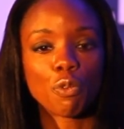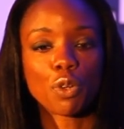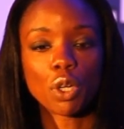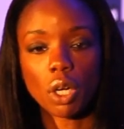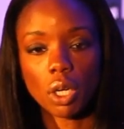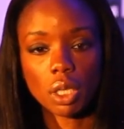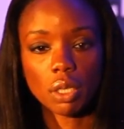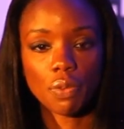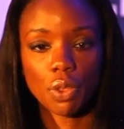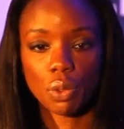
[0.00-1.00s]
for all
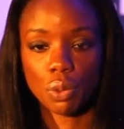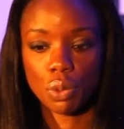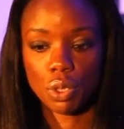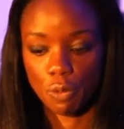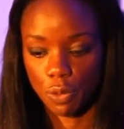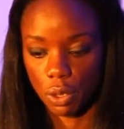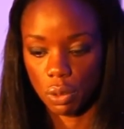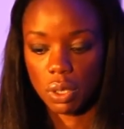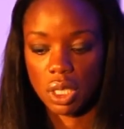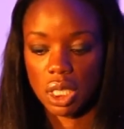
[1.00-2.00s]
of those
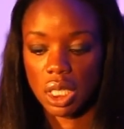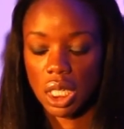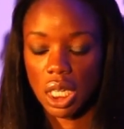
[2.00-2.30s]
folks,